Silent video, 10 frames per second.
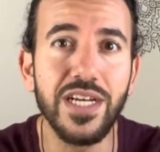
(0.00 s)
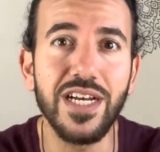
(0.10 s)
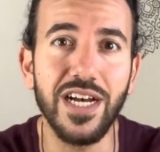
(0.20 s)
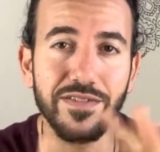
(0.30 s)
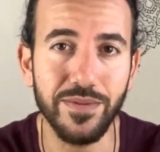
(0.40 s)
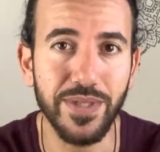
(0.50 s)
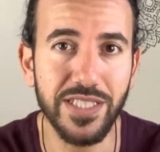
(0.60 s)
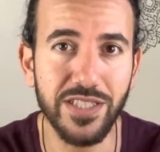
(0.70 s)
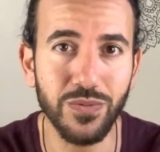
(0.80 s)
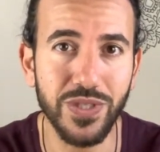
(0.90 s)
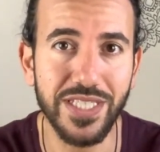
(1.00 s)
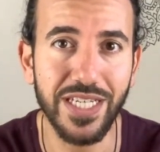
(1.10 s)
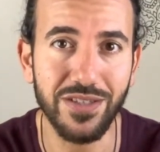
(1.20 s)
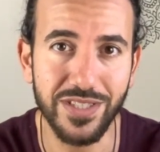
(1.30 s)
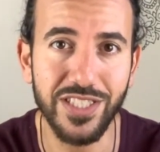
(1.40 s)
Have an amazing week, and
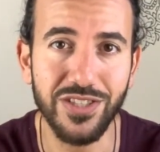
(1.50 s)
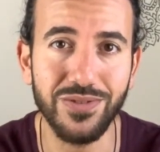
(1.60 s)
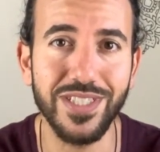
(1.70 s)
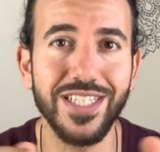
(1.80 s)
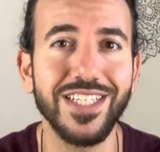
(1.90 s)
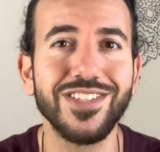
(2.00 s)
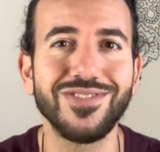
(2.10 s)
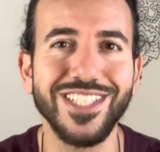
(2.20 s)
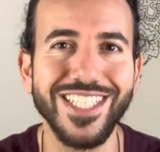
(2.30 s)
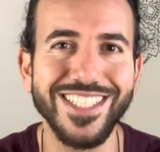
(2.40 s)
I'll see you in the next reading.